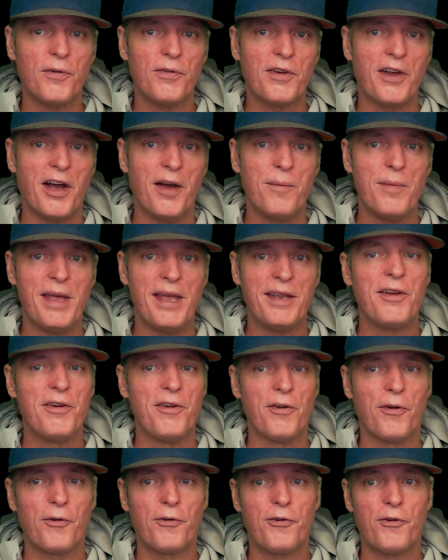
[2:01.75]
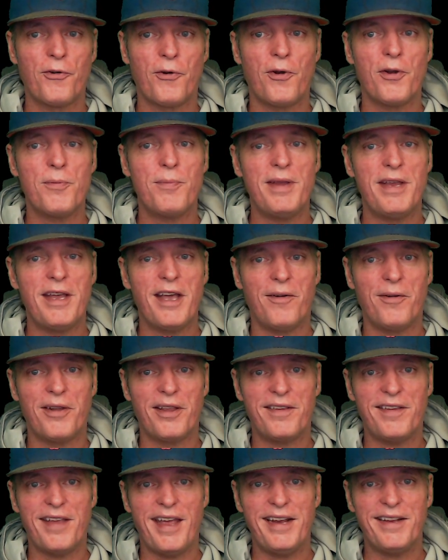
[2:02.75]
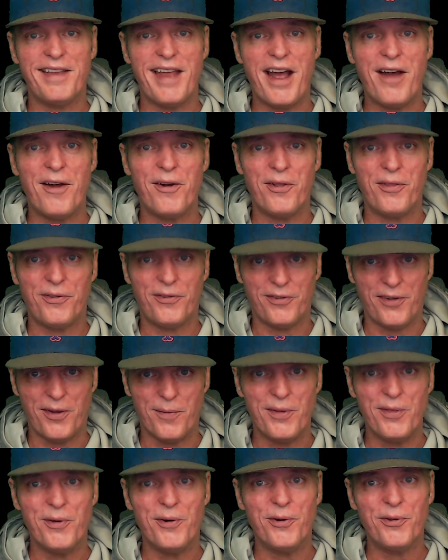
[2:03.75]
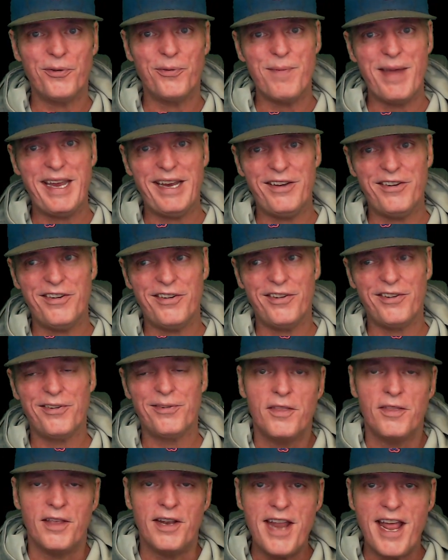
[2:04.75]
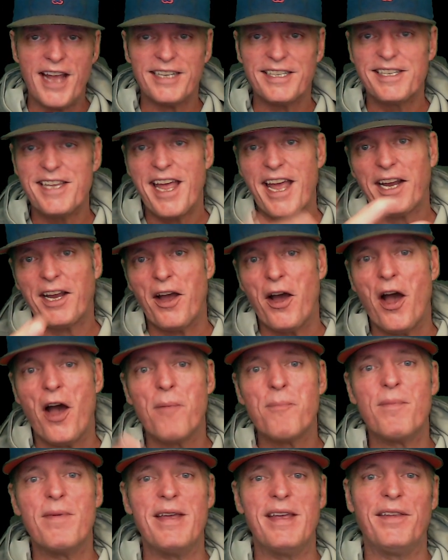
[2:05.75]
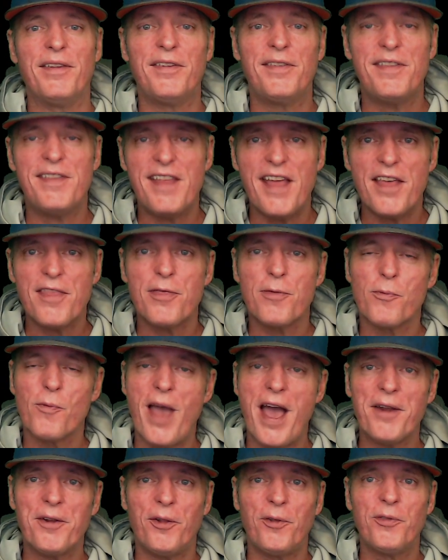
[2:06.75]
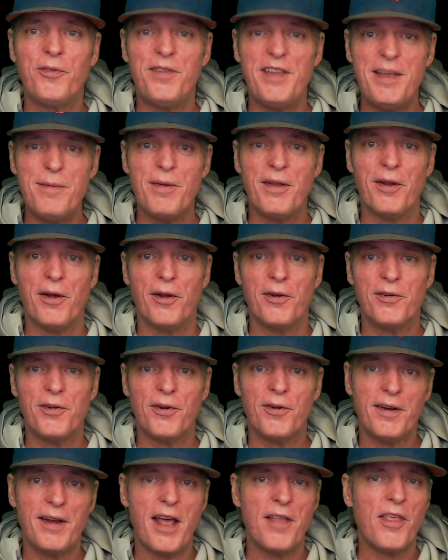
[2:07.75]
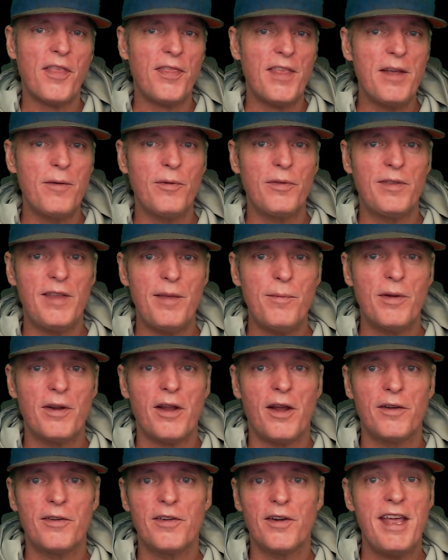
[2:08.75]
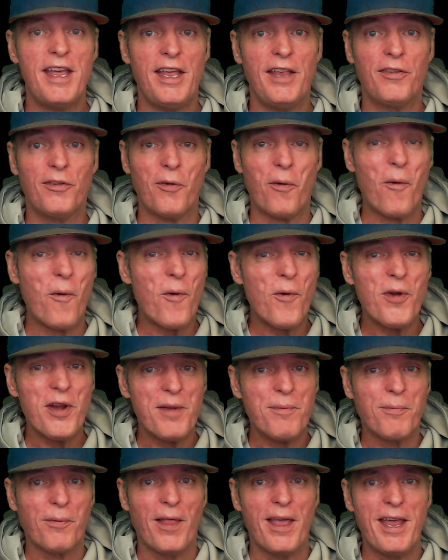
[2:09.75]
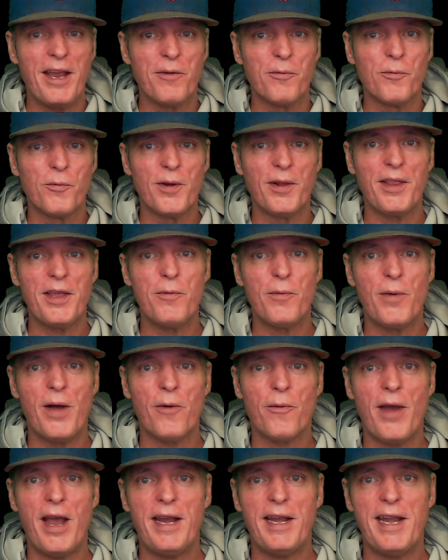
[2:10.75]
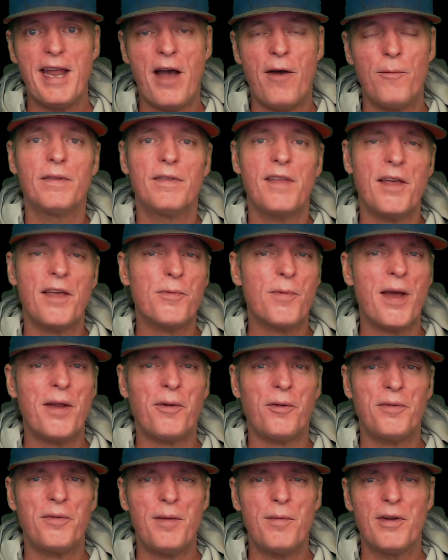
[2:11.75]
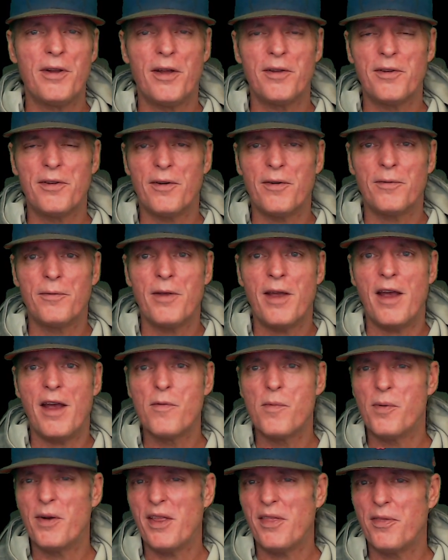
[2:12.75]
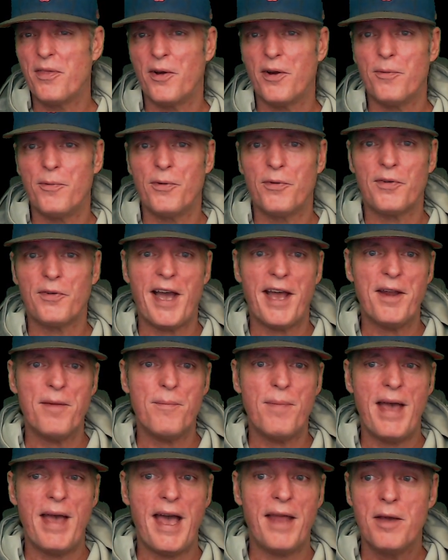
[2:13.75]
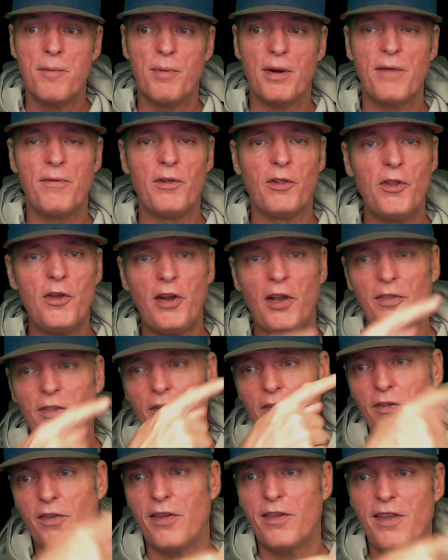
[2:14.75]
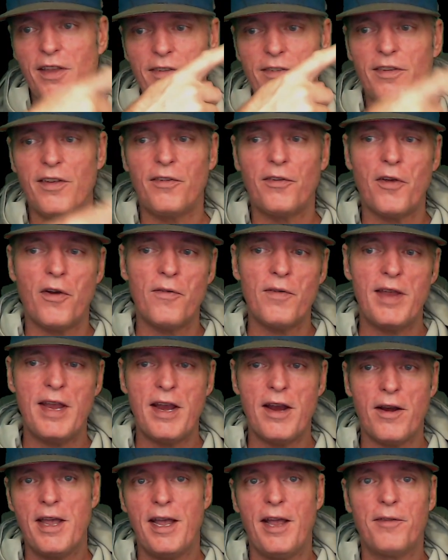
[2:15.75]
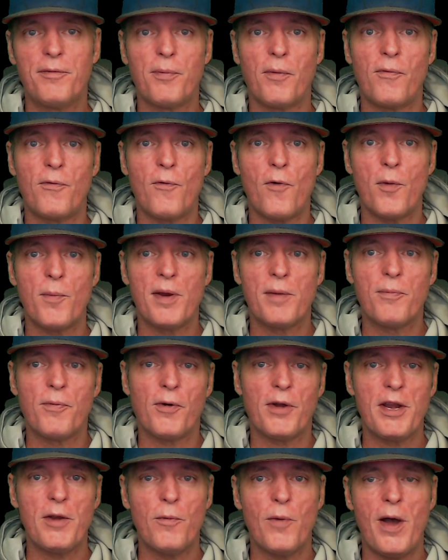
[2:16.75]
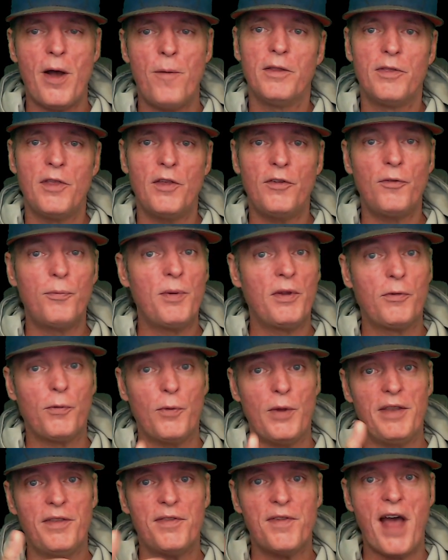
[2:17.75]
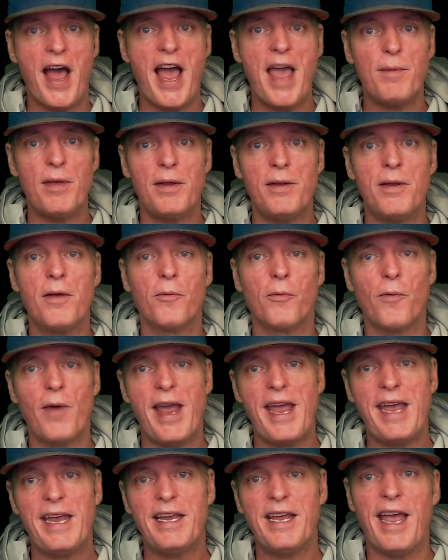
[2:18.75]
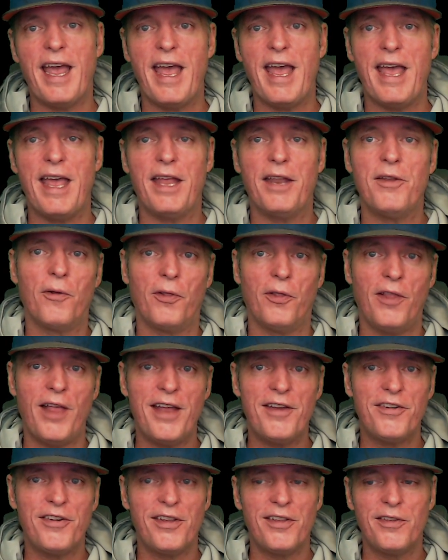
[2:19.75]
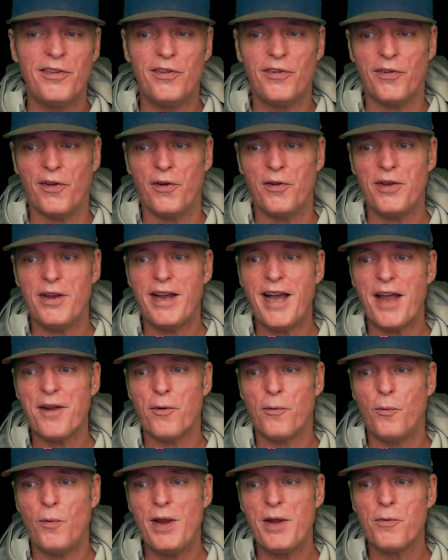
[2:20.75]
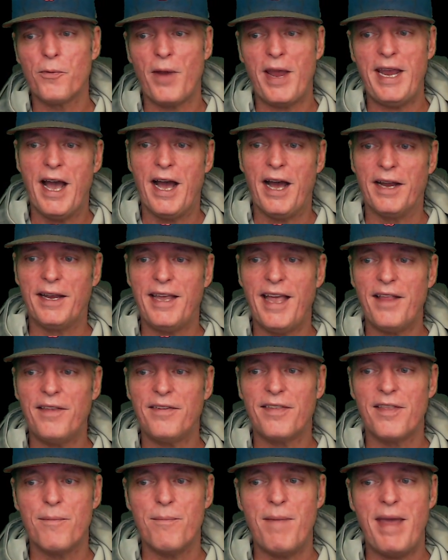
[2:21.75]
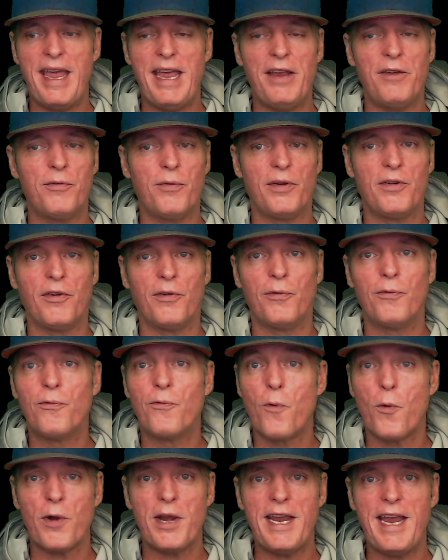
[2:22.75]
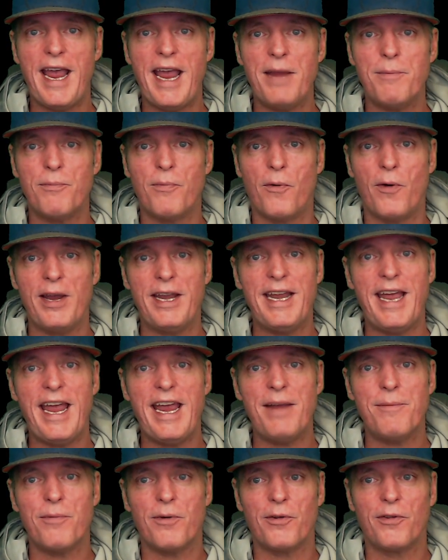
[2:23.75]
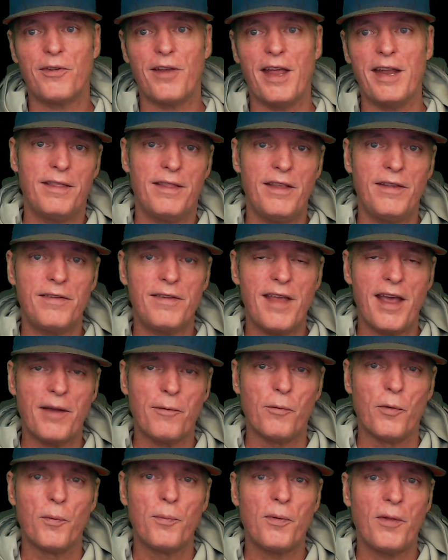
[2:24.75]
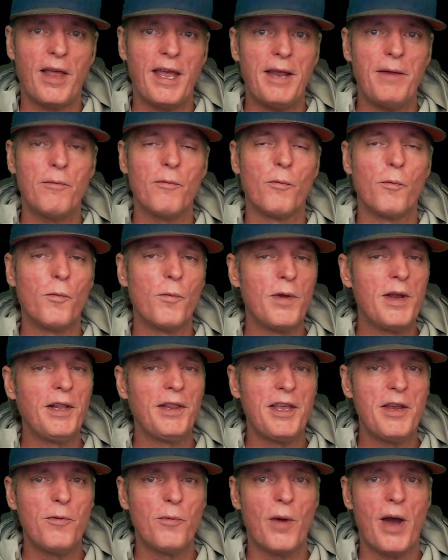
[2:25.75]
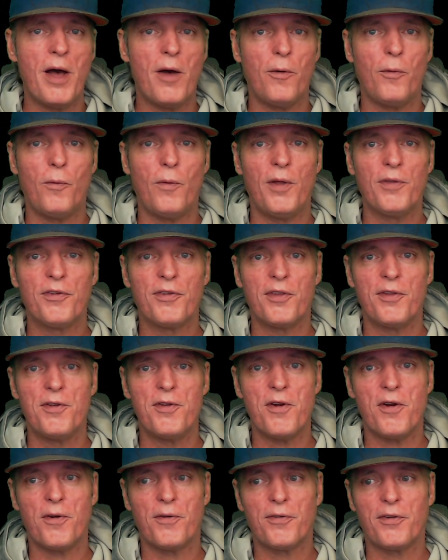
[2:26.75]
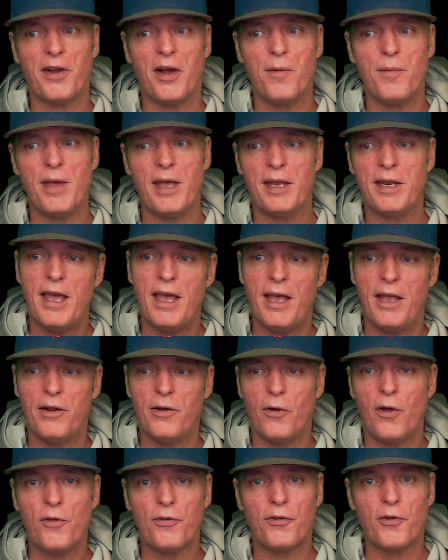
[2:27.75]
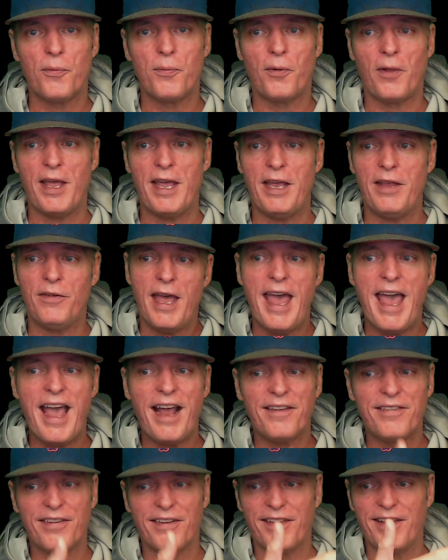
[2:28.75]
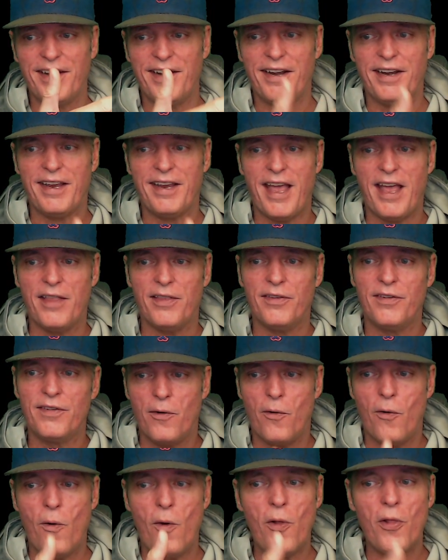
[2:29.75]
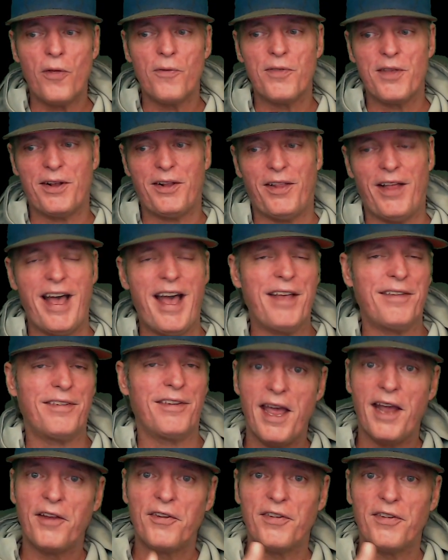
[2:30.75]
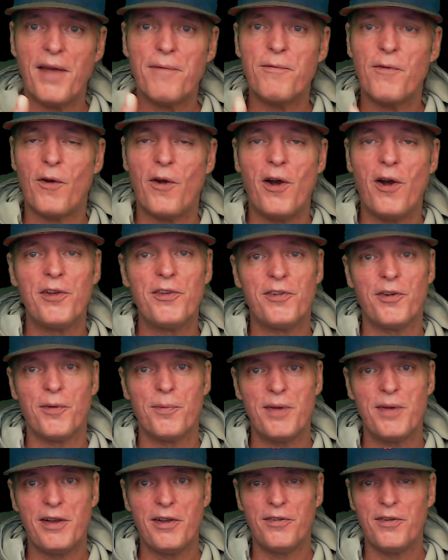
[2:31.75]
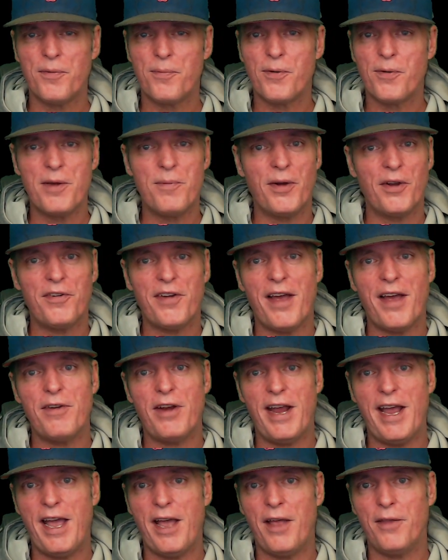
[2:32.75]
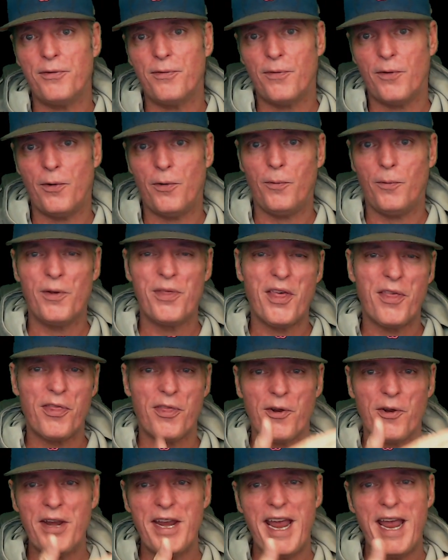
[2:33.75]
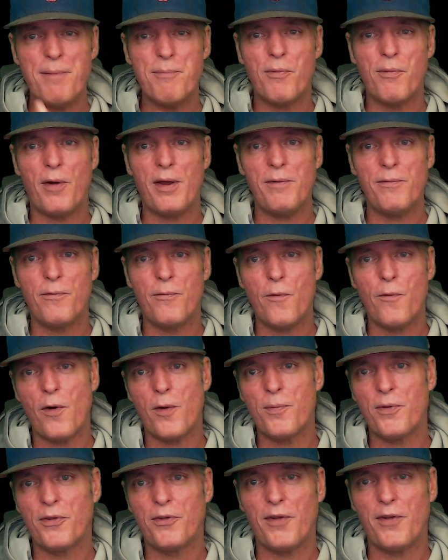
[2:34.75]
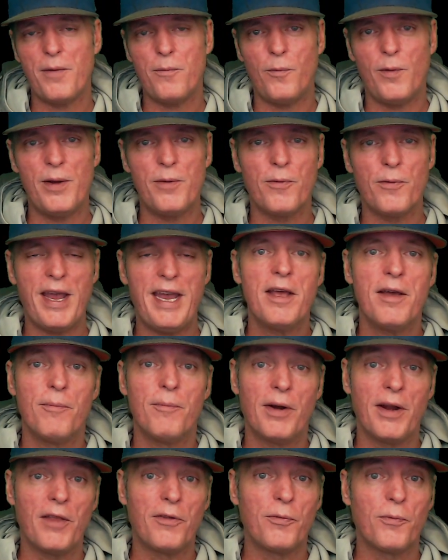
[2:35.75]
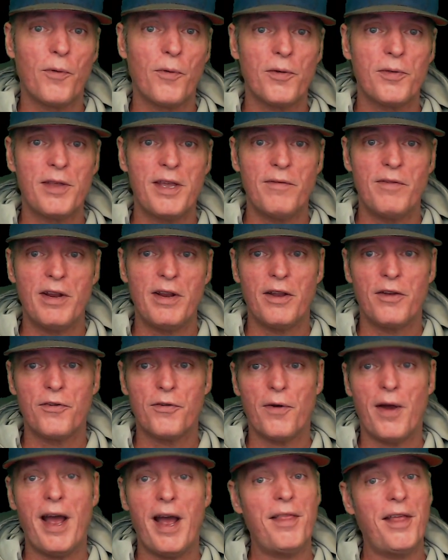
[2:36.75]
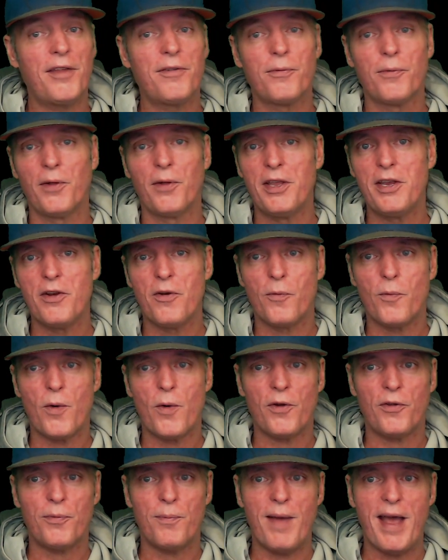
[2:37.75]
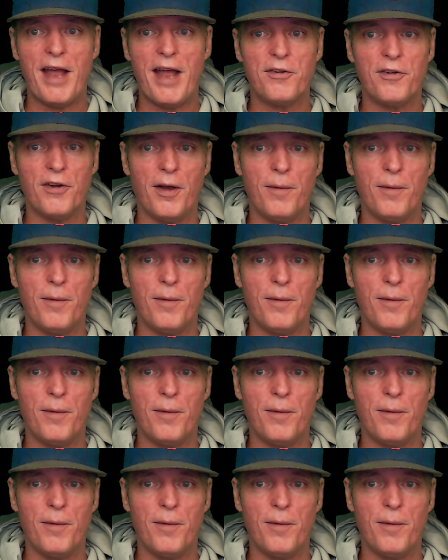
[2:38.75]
come in, you're sure to be able to take down some of those mages. The next deck up is Deathrattle Demon Hunter. Now the thing with Demon Hunter, it's already playing really well right now. Deathrattle Demon Hunter, everybody thought it was kind of bad, but if you look at the statistics over here, it's performing pretty well. This is between Diamond, Rank, and Legend, so you got a win rate against the Mage, which is 48.8%. This deck will play really well once the nerfs come in. It also plays excellent against all of the classes, except for Hunter, because you pretty much have your hands full, with a 38.4% win rate, but it's worth giving it a try. That's really your worst matchup.